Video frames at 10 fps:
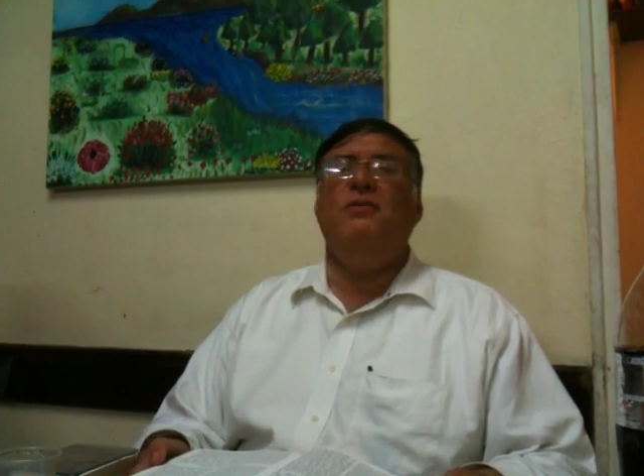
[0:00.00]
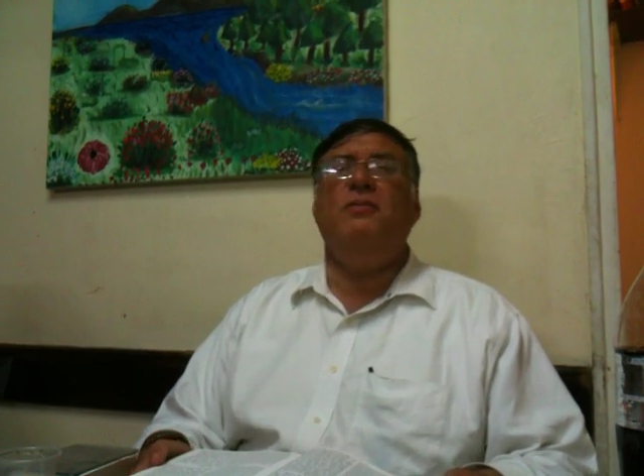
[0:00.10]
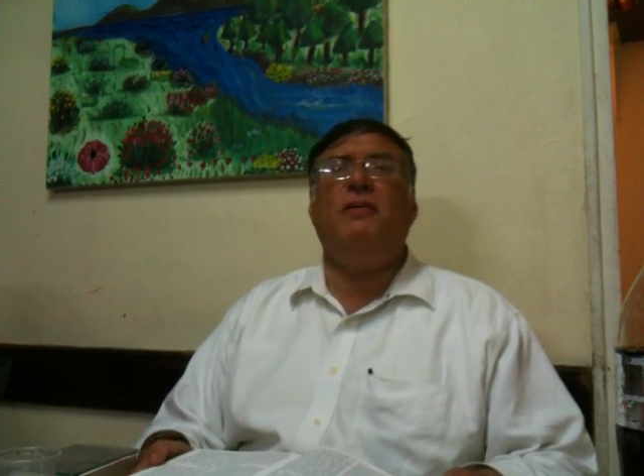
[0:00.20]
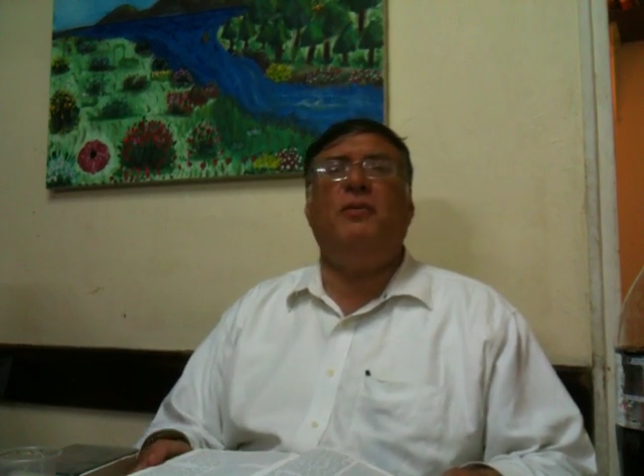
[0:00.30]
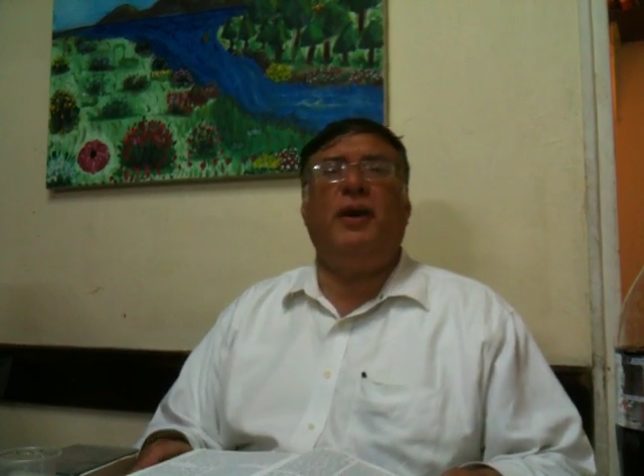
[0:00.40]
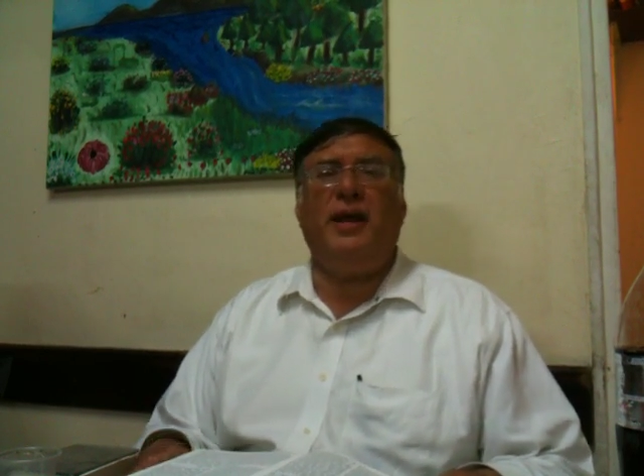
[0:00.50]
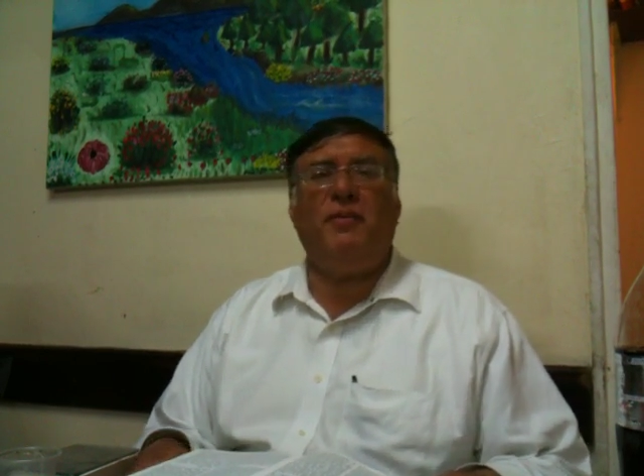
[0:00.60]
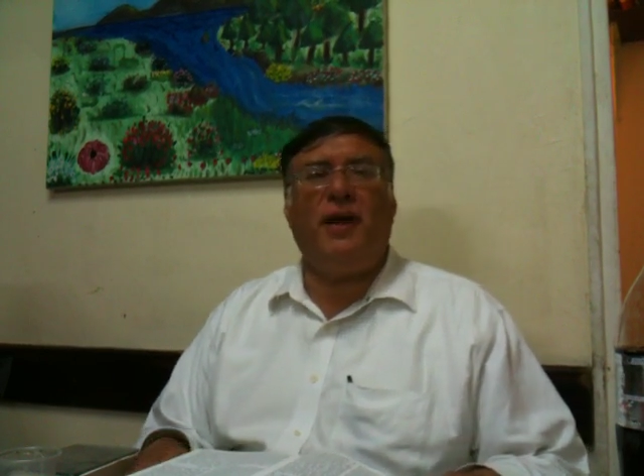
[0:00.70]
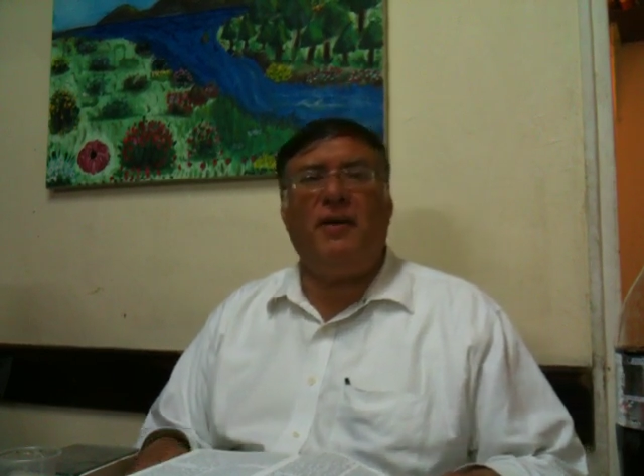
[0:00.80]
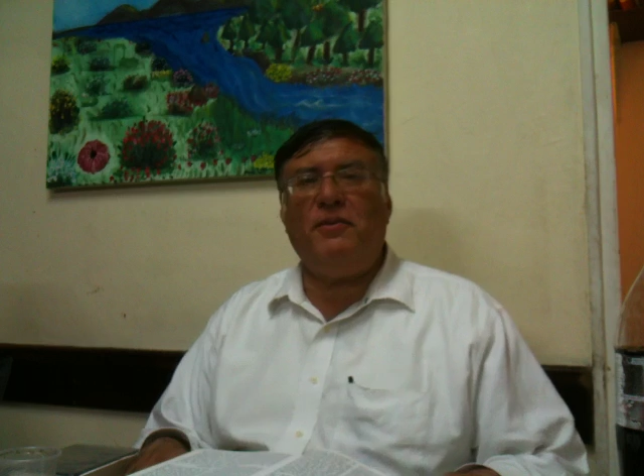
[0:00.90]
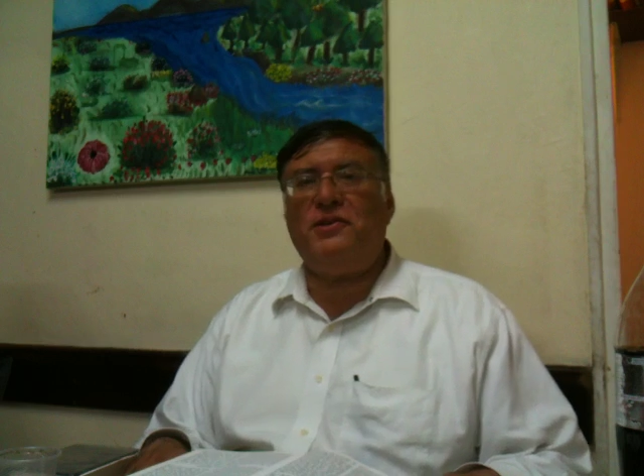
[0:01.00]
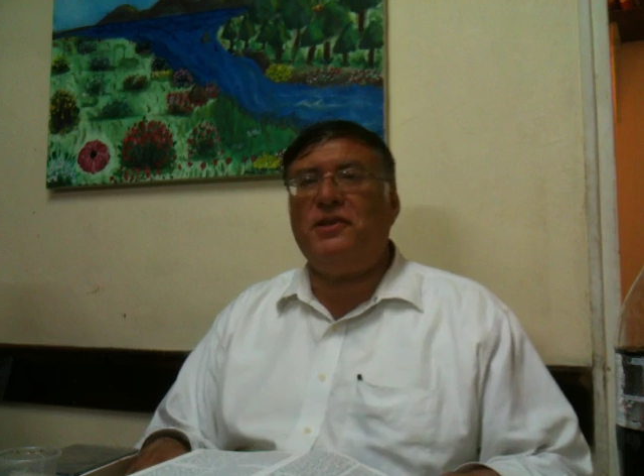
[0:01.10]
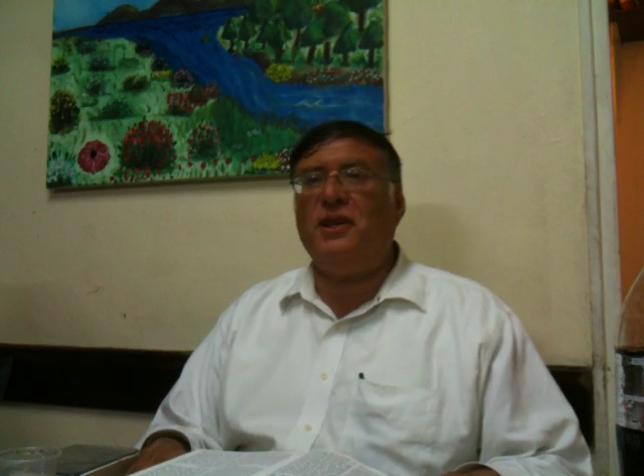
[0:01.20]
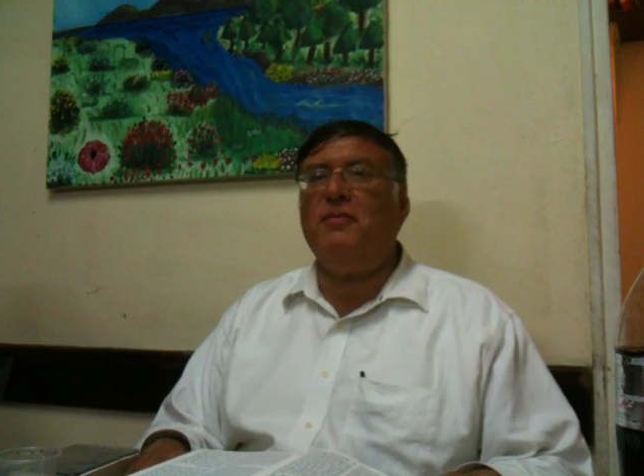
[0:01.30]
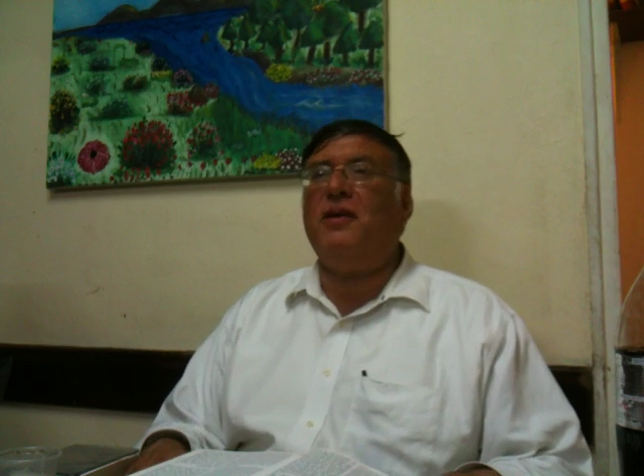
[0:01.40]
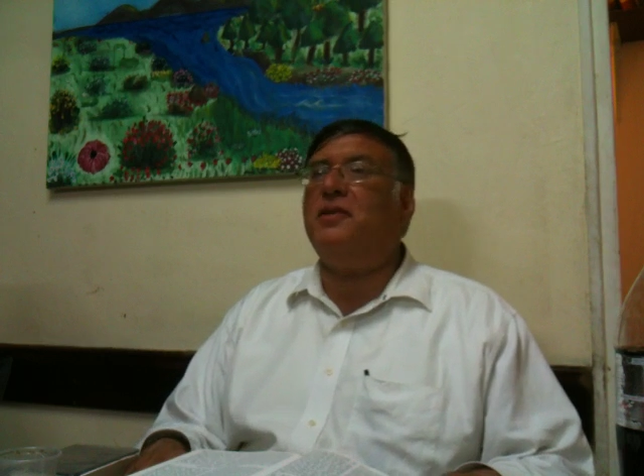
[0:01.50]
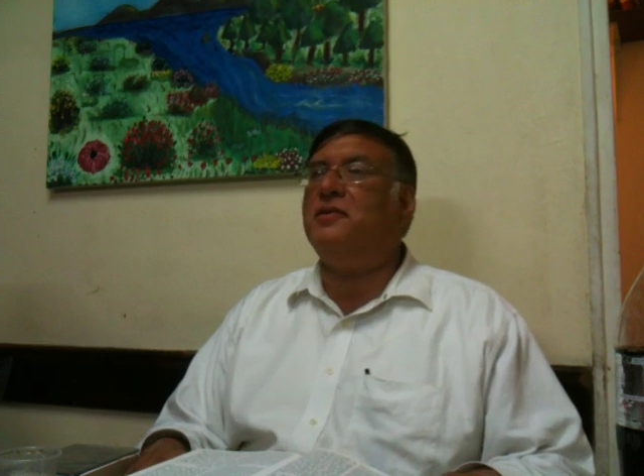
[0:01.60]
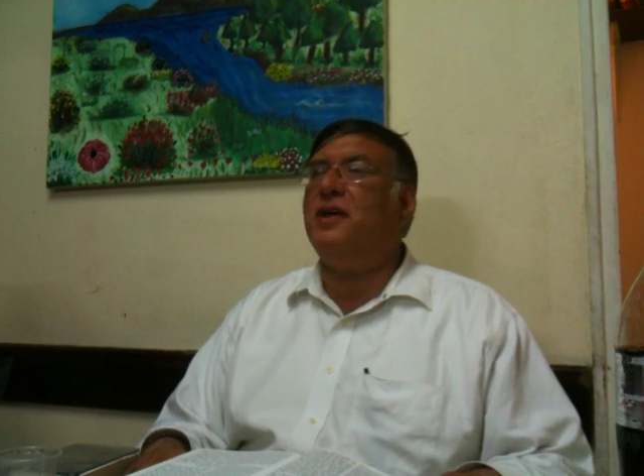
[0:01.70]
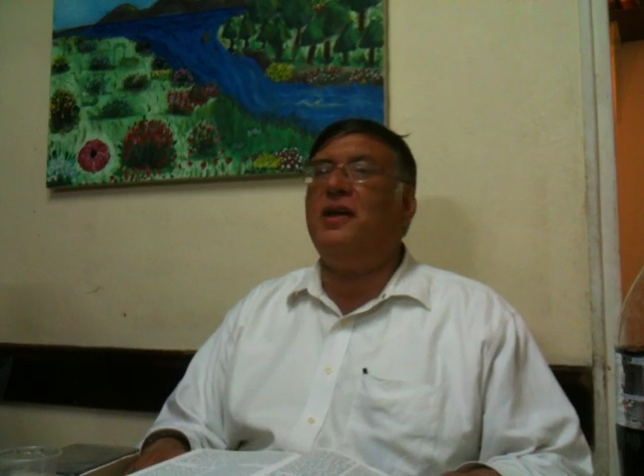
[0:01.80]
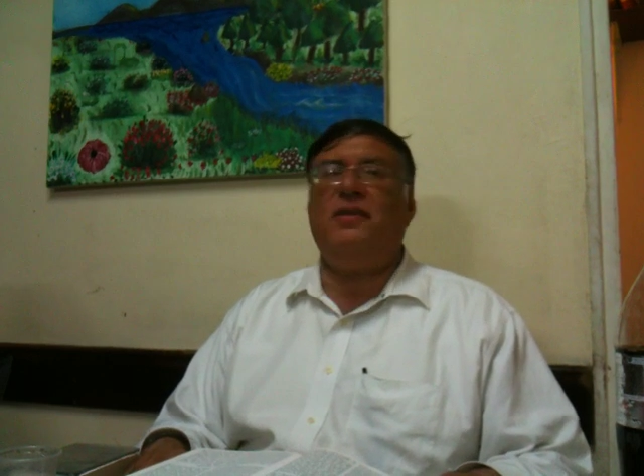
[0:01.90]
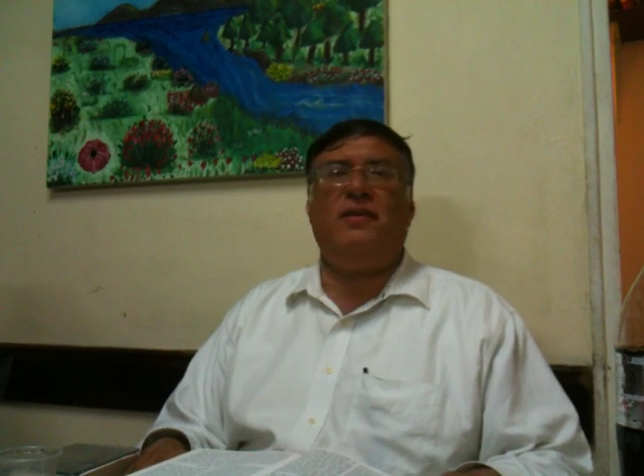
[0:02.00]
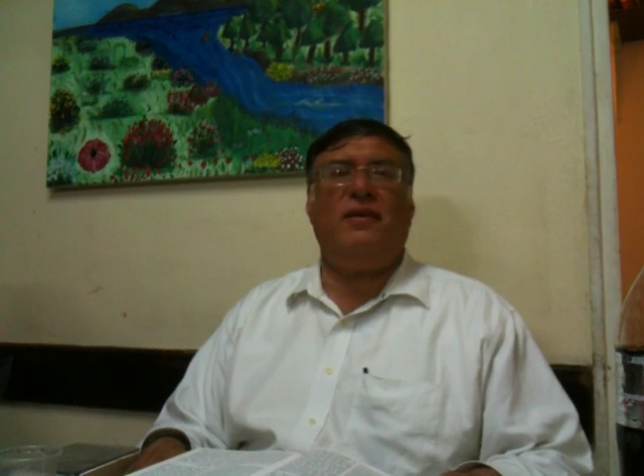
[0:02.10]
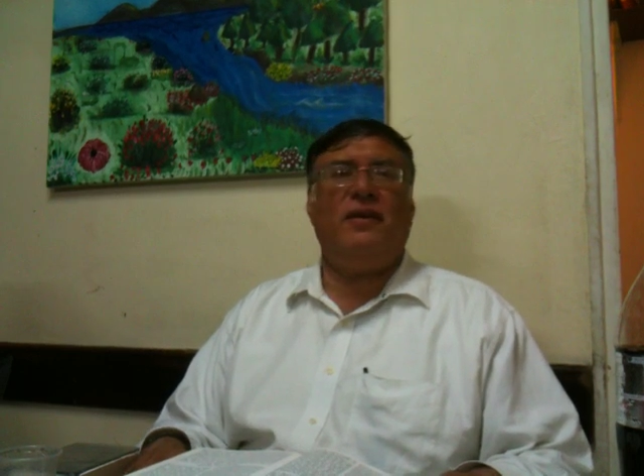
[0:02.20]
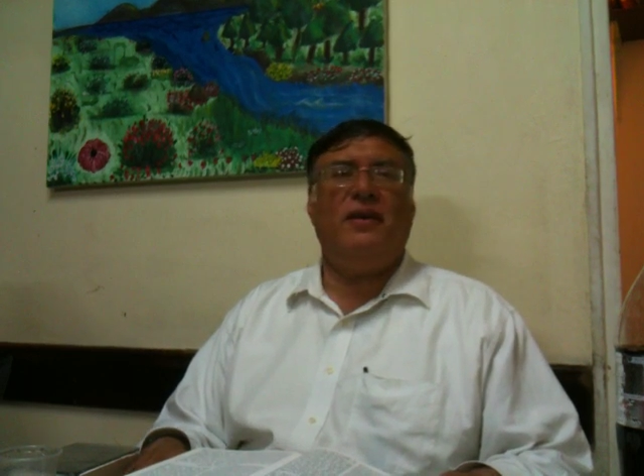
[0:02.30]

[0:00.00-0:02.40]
Remember when Abraham was sitting by the tent,